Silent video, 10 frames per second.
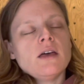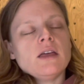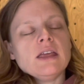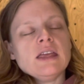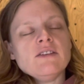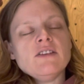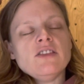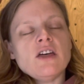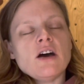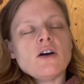
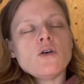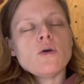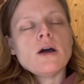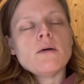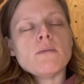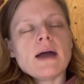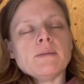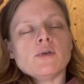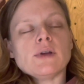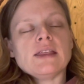even though my
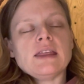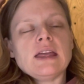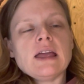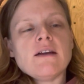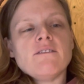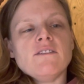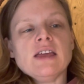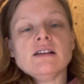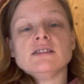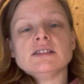breathing
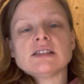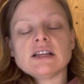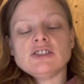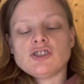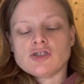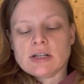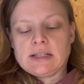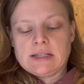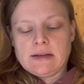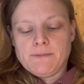feels
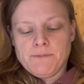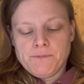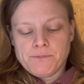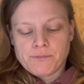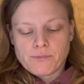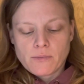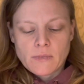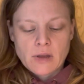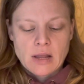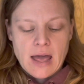constricted.
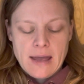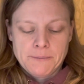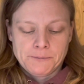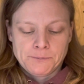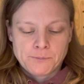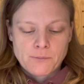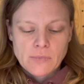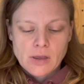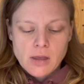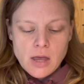Okay,
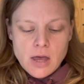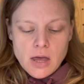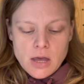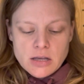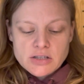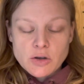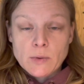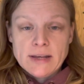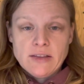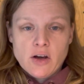so
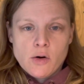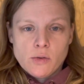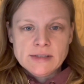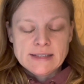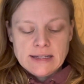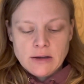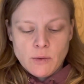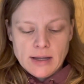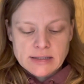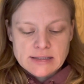we did the whole
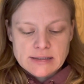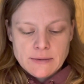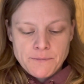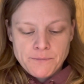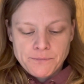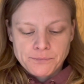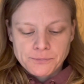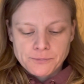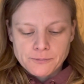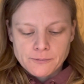sequence.
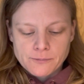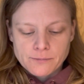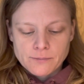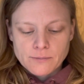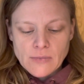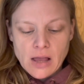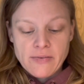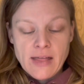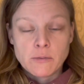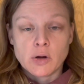
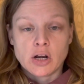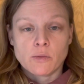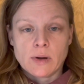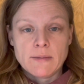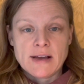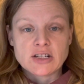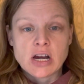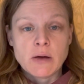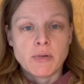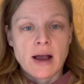And then we're going to remeasure
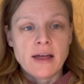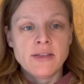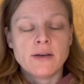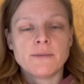our breath.